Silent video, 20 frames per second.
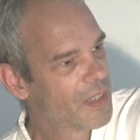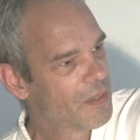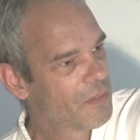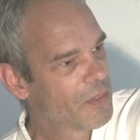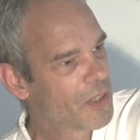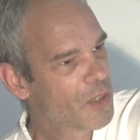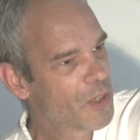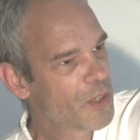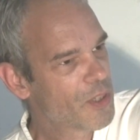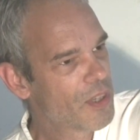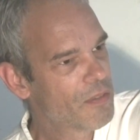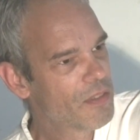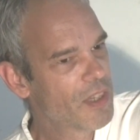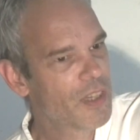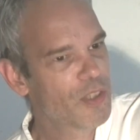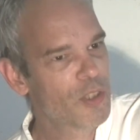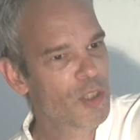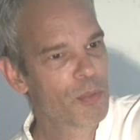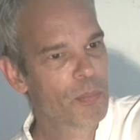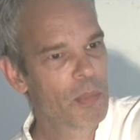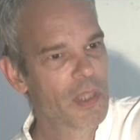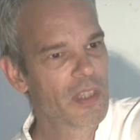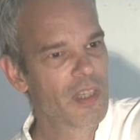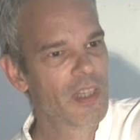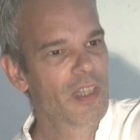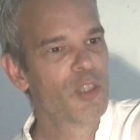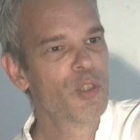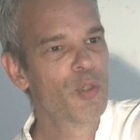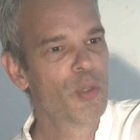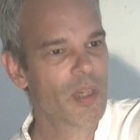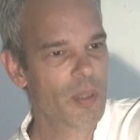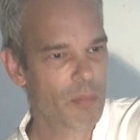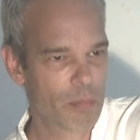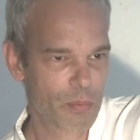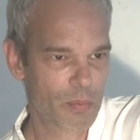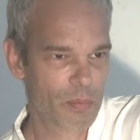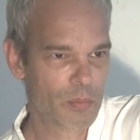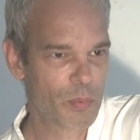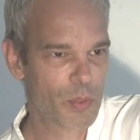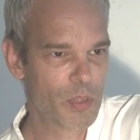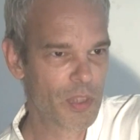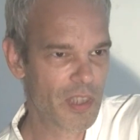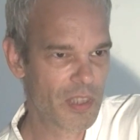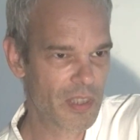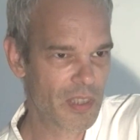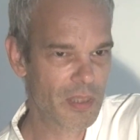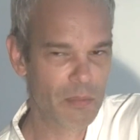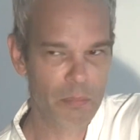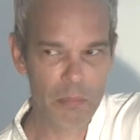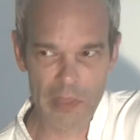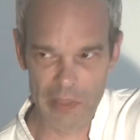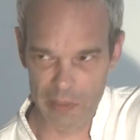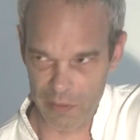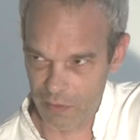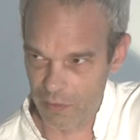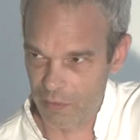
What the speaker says: Because if they're not picking you up, what does that mean?